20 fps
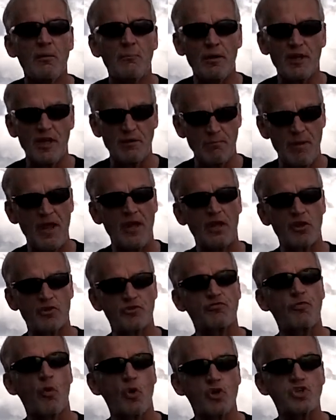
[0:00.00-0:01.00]
but he'd made
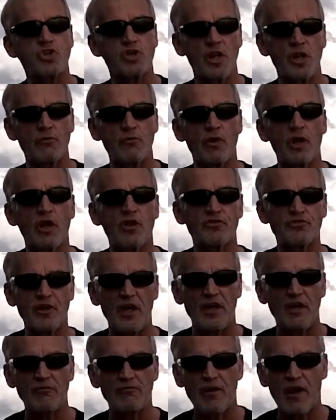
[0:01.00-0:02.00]
his fortune in real
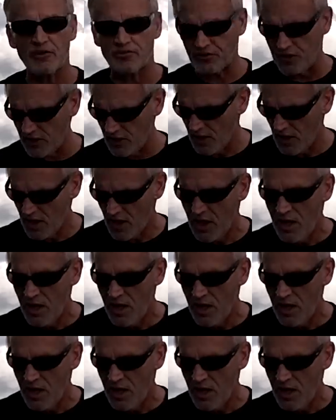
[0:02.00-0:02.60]
estate investing.